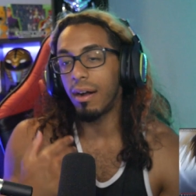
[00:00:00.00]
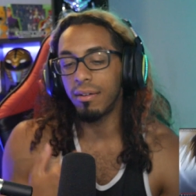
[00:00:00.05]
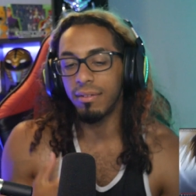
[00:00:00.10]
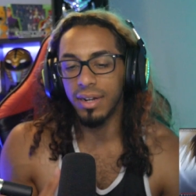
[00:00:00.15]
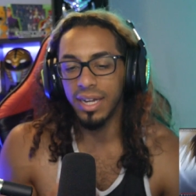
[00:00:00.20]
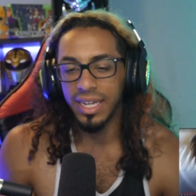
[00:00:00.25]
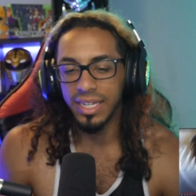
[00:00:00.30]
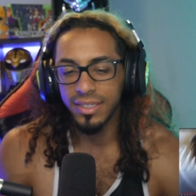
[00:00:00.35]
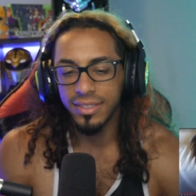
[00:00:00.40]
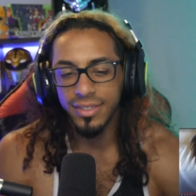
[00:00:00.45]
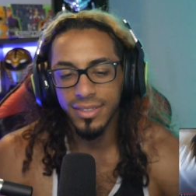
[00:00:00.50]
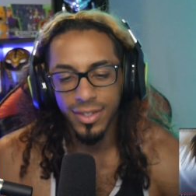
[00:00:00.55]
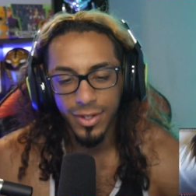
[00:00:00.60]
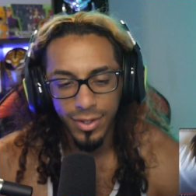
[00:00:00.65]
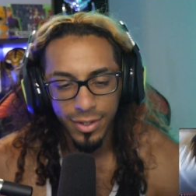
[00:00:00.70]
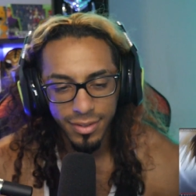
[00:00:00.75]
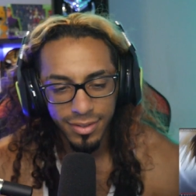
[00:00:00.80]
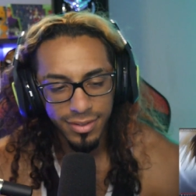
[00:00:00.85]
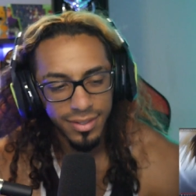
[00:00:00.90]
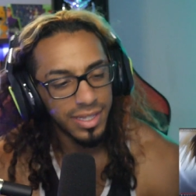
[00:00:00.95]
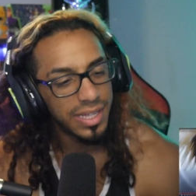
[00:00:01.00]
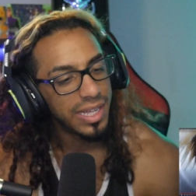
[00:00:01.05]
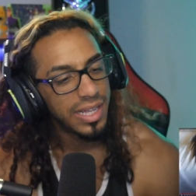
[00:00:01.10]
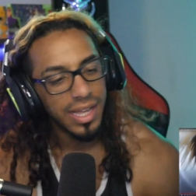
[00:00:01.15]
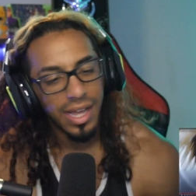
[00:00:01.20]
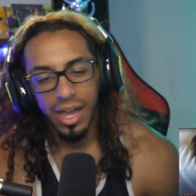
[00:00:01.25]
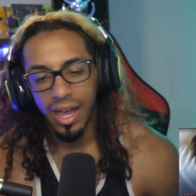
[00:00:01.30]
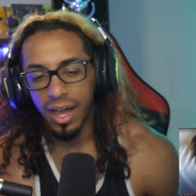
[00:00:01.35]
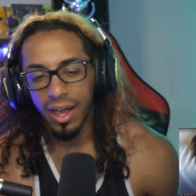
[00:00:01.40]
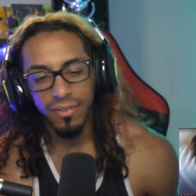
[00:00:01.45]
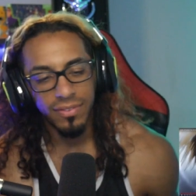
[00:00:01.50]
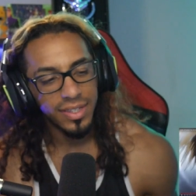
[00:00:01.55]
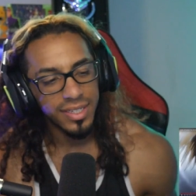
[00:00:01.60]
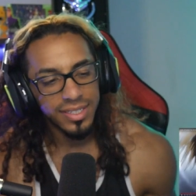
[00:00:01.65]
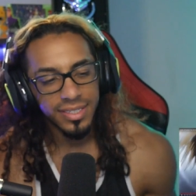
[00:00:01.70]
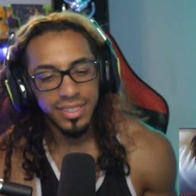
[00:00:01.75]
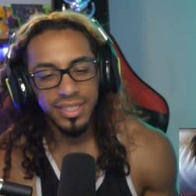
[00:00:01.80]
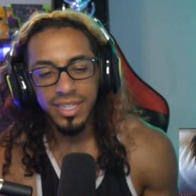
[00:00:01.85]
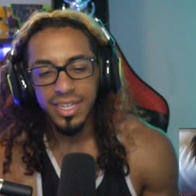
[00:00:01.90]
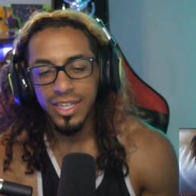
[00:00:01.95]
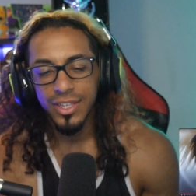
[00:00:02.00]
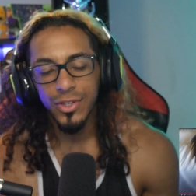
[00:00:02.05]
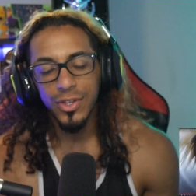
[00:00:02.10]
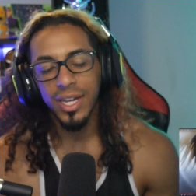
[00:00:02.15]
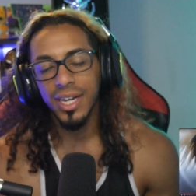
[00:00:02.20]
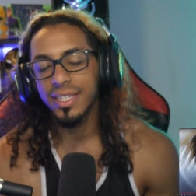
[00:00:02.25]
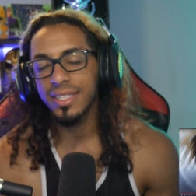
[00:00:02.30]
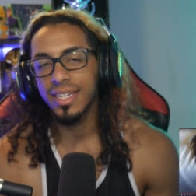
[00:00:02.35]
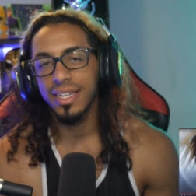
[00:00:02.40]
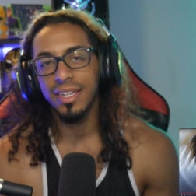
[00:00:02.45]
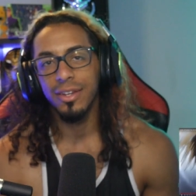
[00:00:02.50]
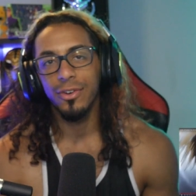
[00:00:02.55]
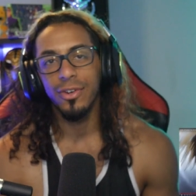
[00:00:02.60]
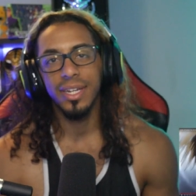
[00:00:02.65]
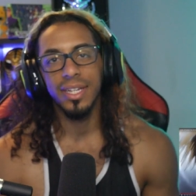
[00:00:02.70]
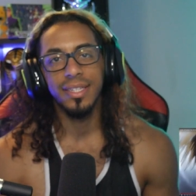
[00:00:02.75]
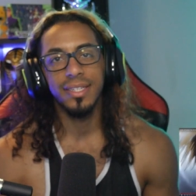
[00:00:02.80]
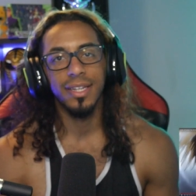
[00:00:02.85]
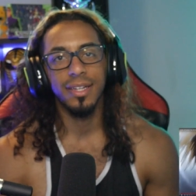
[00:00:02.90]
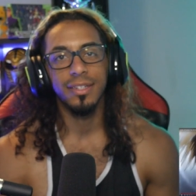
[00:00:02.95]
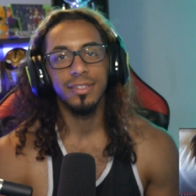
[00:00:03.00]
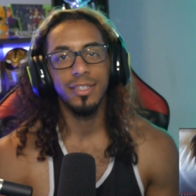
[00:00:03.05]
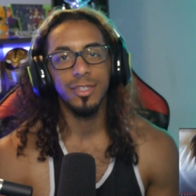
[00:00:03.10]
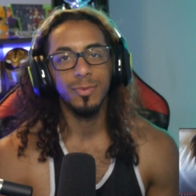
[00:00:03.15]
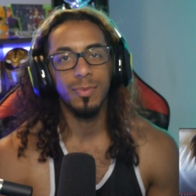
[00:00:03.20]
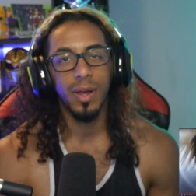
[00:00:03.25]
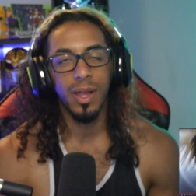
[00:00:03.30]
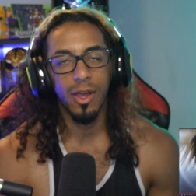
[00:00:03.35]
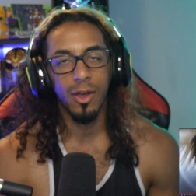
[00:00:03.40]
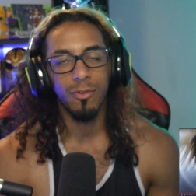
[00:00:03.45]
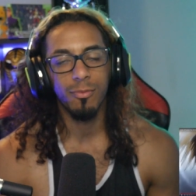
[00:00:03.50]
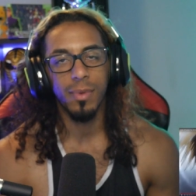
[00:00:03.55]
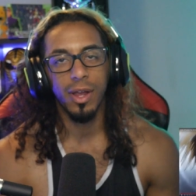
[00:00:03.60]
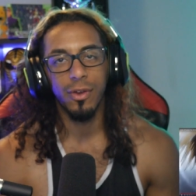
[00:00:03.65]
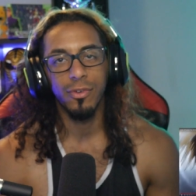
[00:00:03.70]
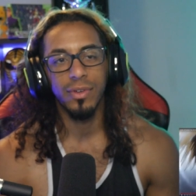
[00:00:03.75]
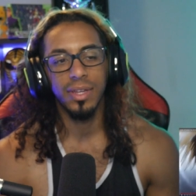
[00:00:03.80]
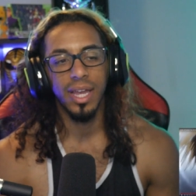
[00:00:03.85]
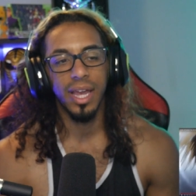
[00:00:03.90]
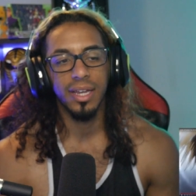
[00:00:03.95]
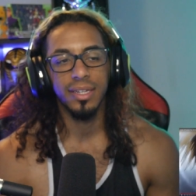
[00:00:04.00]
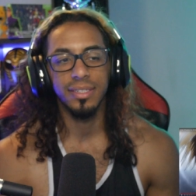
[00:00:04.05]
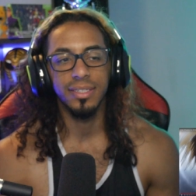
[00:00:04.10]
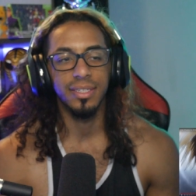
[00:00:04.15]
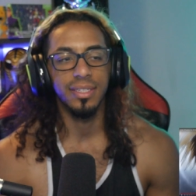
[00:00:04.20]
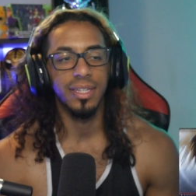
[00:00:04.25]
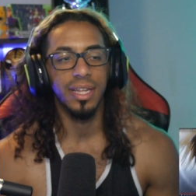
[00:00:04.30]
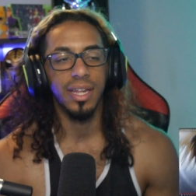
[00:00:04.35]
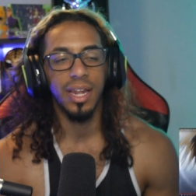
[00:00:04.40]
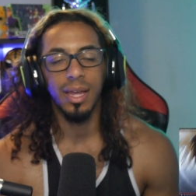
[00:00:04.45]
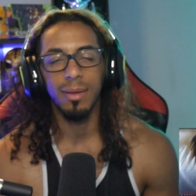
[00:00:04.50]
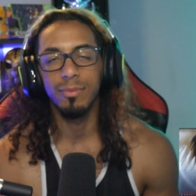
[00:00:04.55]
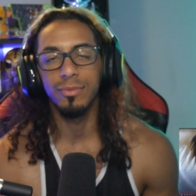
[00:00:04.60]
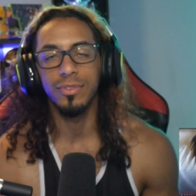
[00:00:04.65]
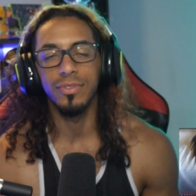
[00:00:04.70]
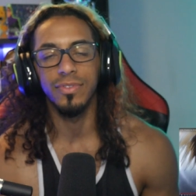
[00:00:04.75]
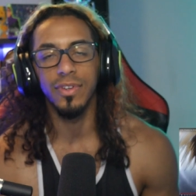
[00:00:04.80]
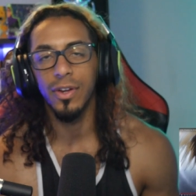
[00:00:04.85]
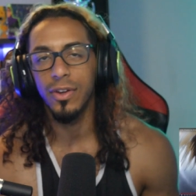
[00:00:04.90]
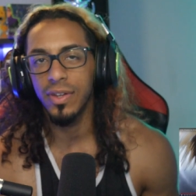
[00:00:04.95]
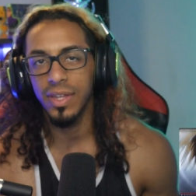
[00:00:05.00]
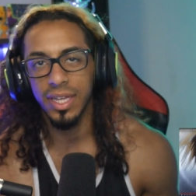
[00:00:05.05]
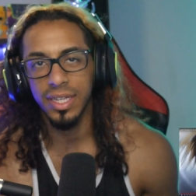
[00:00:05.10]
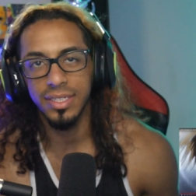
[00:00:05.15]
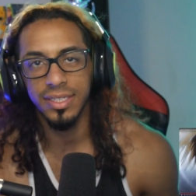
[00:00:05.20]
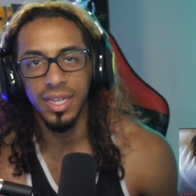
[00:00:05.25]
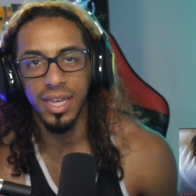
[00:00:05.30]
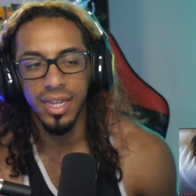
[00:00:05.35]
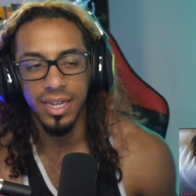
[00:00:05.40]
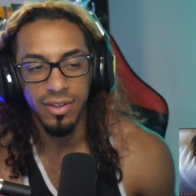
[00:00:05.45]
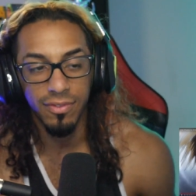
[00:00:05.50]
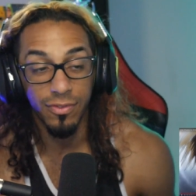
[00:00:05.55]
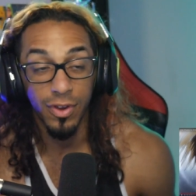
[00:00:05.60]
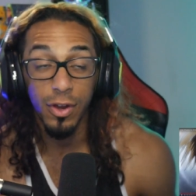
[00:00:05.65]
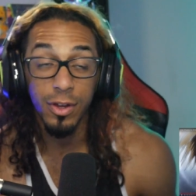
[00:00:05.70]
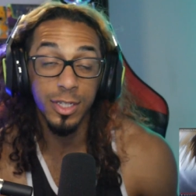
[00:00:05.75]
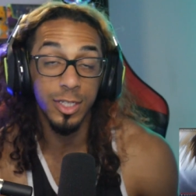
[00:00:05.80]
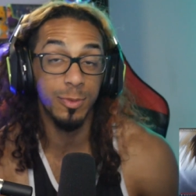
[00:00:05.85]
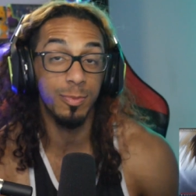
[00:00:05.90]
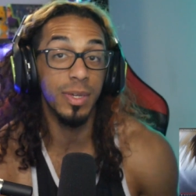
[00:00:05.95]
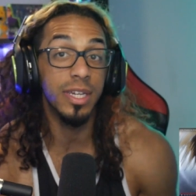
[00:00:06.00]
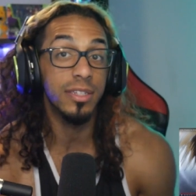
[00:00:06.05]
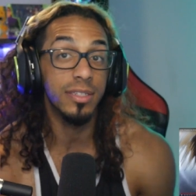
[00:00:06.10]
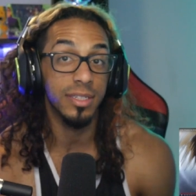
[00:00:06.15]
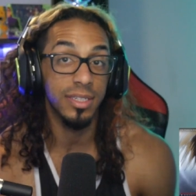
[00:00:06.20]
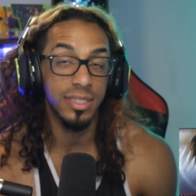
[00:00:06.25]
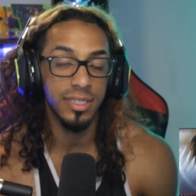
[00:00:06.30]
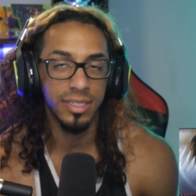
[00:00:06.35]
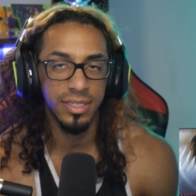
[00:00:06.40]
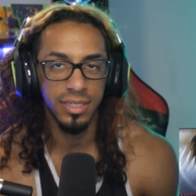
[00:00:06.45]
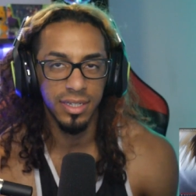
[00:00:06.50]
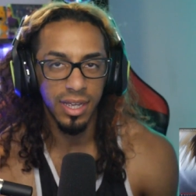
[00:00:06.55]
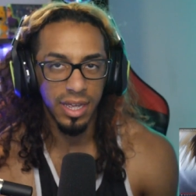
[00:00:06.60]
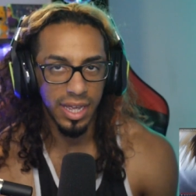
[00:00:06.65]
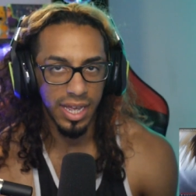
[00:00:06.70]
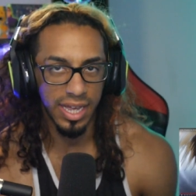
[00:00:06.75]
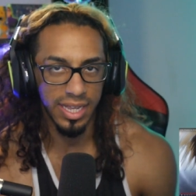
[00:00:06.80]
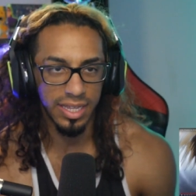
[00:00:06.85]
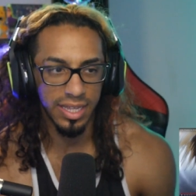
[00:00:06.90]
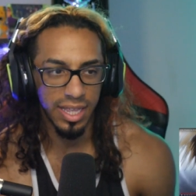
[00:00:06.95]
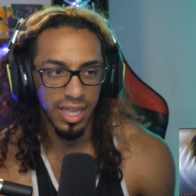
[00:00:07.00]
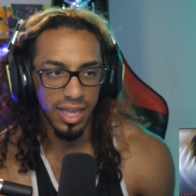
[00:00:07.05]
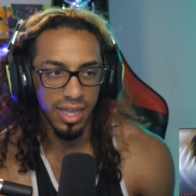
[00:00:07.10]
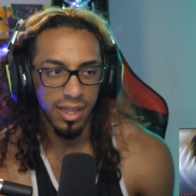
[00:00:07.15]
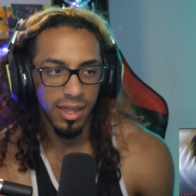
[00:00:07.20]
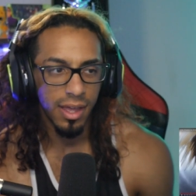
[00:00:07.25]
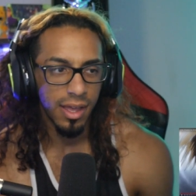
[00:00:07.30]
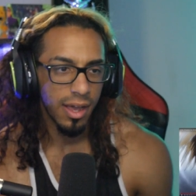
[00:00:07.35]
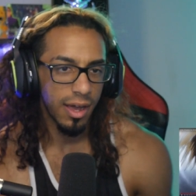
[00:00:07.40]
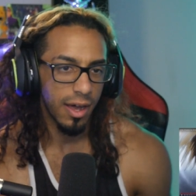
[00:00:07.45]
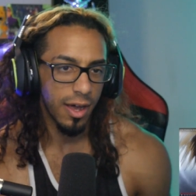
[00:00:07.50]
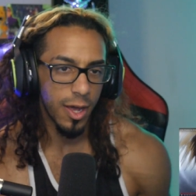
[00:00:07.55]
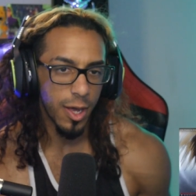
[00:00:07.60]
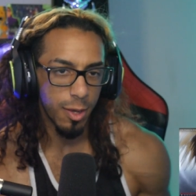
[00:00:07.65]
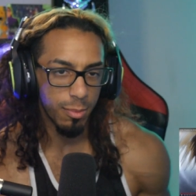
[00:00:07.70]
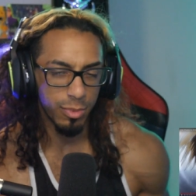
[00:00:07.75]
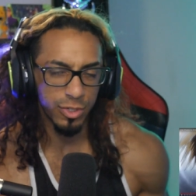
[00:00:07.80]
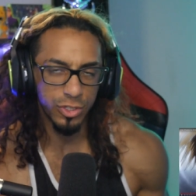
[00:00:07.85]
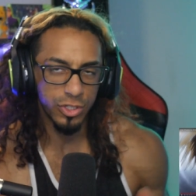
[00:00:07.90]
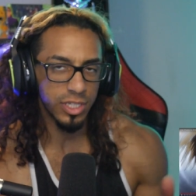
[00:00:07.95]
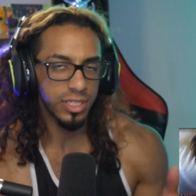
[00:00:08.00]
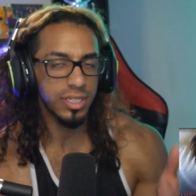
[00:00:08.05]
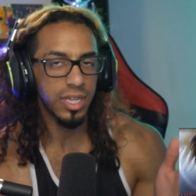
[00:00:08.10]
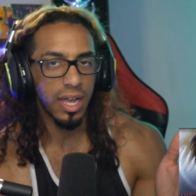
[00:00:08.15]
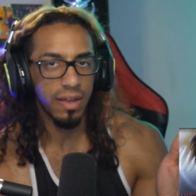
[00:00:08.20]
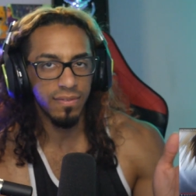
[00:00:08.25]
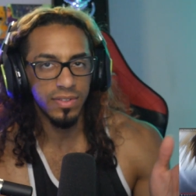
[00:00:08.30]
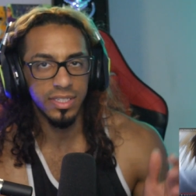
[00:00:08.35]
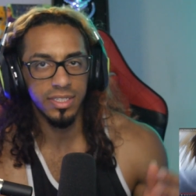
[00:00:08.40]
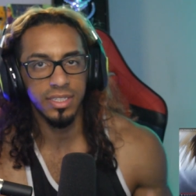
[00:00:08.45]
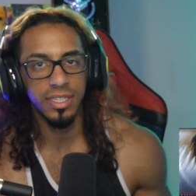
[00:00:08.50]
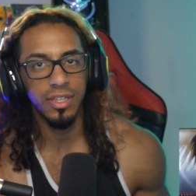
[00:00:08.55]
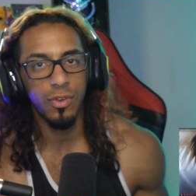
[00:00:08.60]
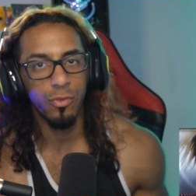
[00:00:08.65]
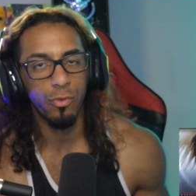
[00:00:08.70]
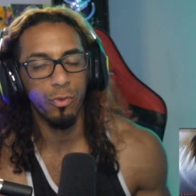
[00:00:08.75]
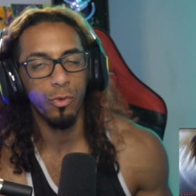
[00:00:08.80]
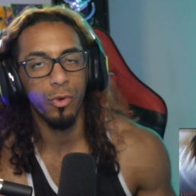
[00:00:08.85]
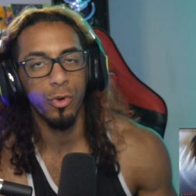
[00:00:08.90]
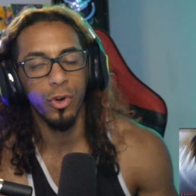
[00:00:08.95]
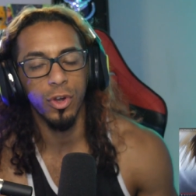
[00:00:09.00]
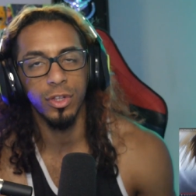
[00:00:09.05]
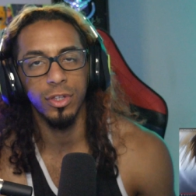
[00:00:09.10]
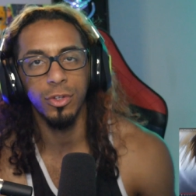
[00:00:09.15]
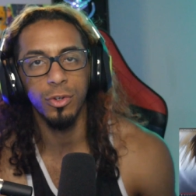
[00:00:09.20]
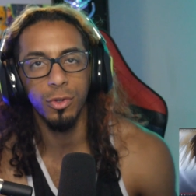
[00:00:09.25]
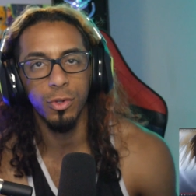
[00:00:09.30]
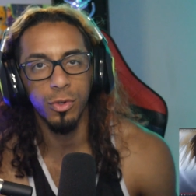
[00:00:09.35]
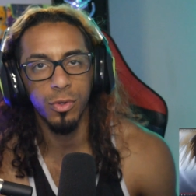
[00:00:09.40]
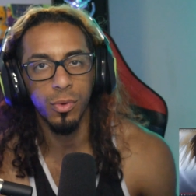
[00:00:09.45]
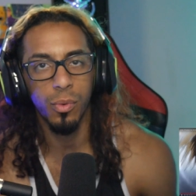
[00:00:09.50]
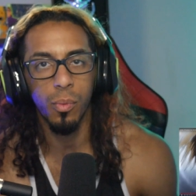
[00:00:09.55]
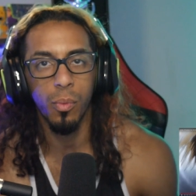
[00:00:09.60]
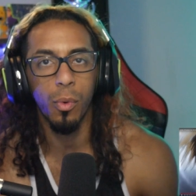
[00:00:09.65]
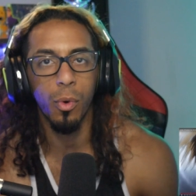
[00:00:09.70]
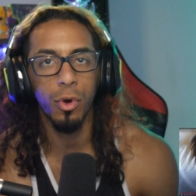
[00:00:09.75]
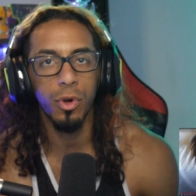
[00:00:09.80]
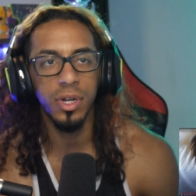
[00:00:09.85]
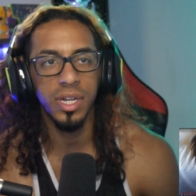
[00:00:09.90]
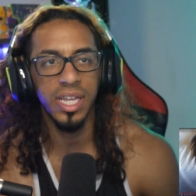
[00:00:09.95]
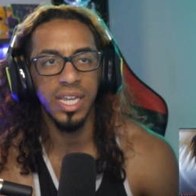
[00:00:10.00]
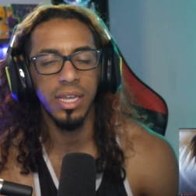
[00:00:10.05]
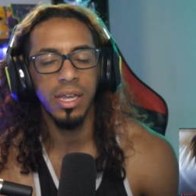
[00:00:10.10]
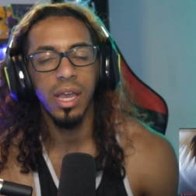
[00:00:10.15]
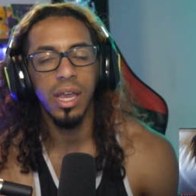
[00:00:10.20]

right, so obviously you guys can already tell just by off my reaction that I'm very excited, very speechless at that. Um, but just obviously for a little warning,